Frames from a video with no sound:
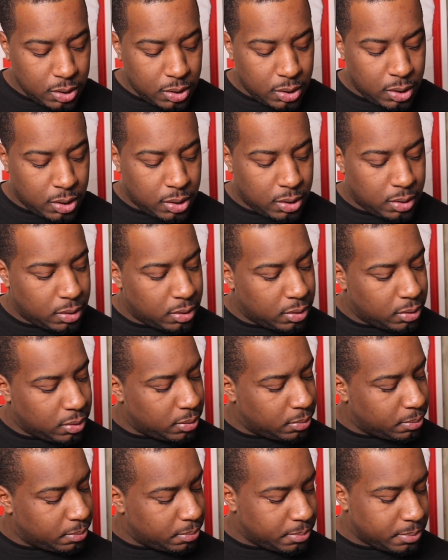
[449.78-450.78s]
and
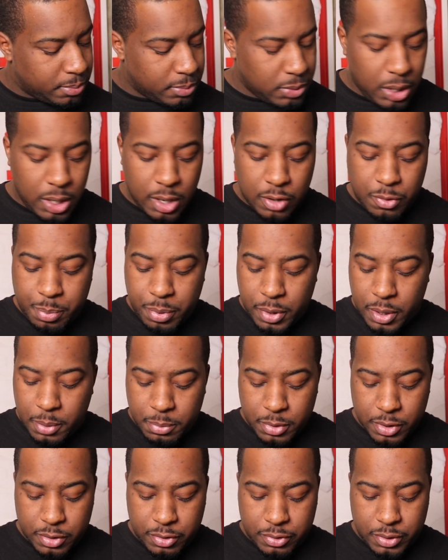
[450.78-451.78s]
um, yeah, that's pretty
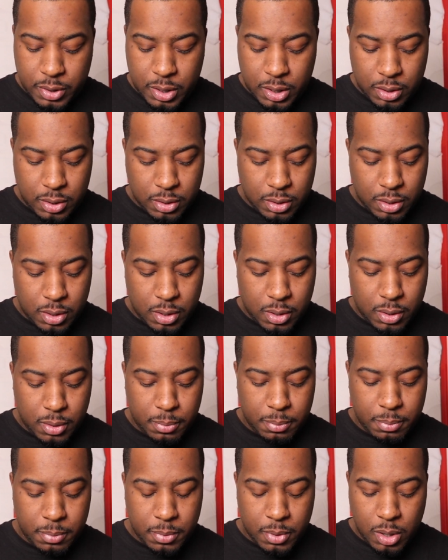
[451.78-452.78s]
much it.
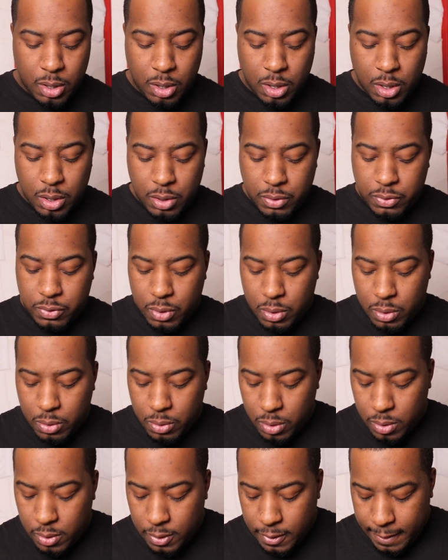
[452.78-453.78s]
Um,
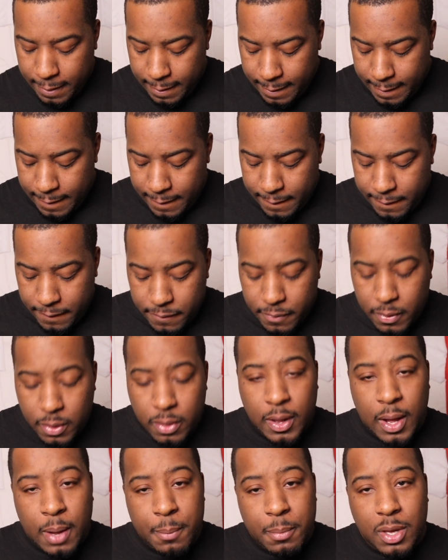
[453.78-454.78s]
so
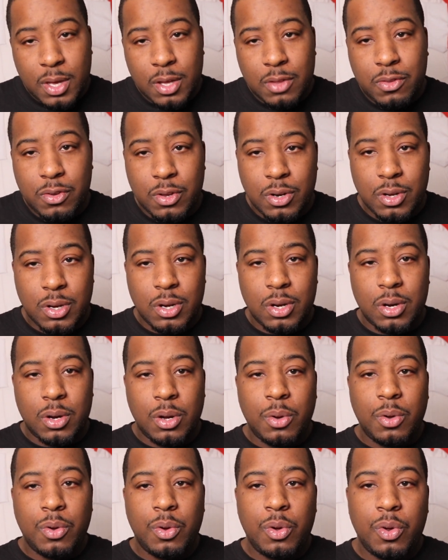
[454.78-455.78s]
now I'm gonna get to the
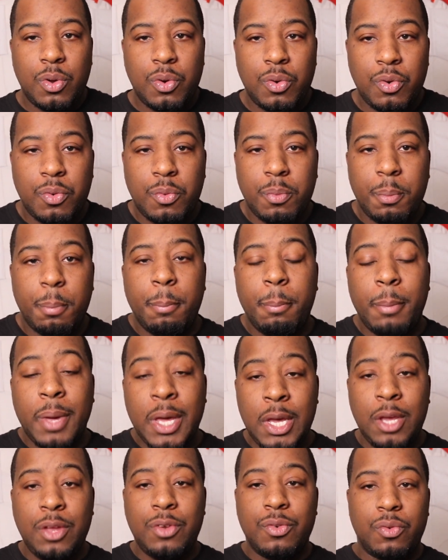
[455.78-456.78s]

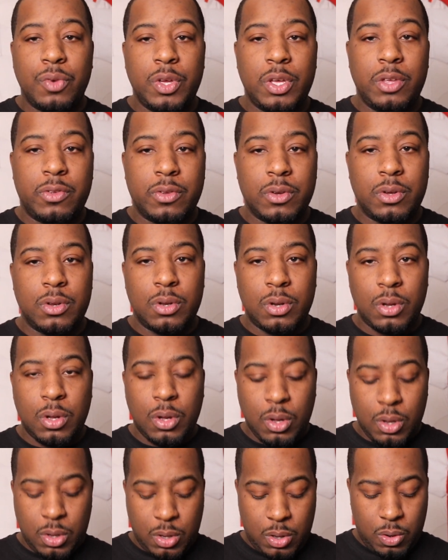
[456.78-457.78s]
main reason
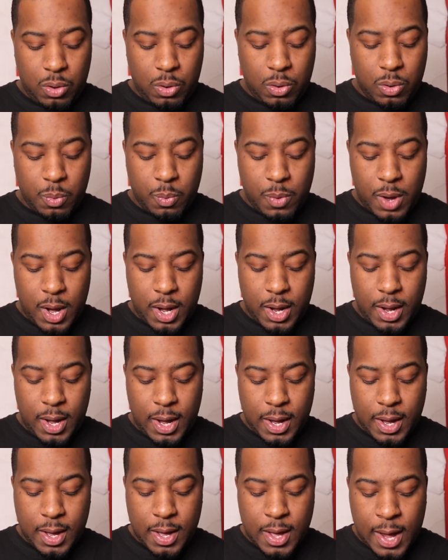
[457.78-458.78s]
on why
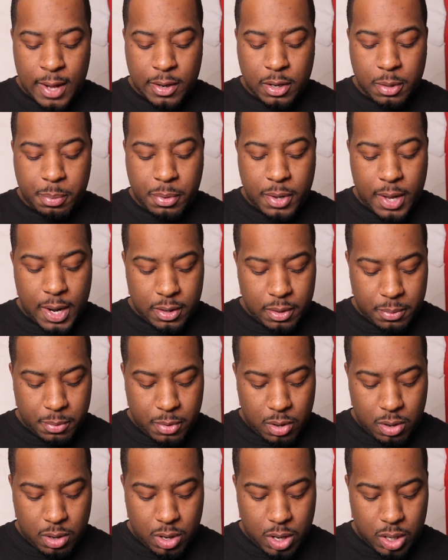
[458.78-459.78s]
I got the platinum
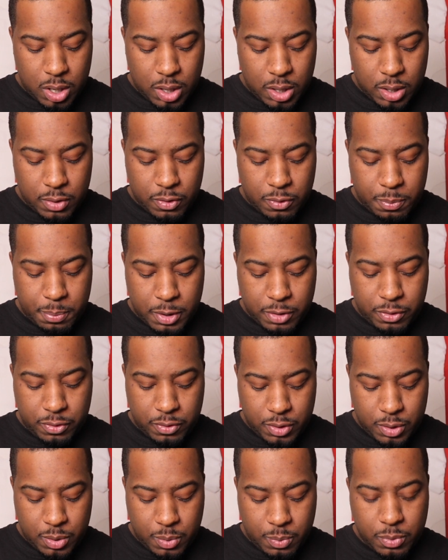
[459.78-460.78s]
card, and
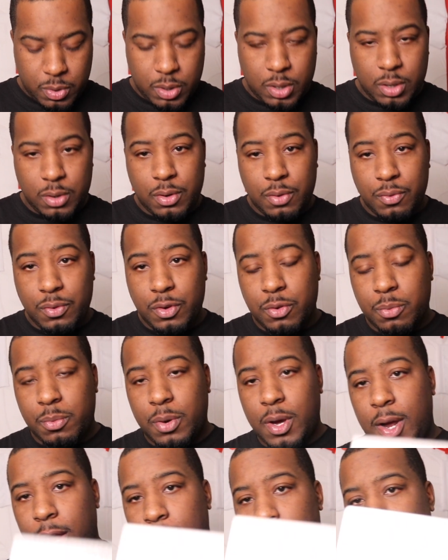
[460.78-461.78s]
especially the one, the reason
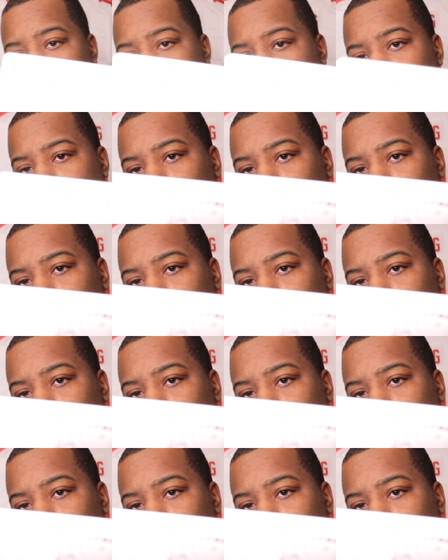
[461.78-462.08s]
why I have the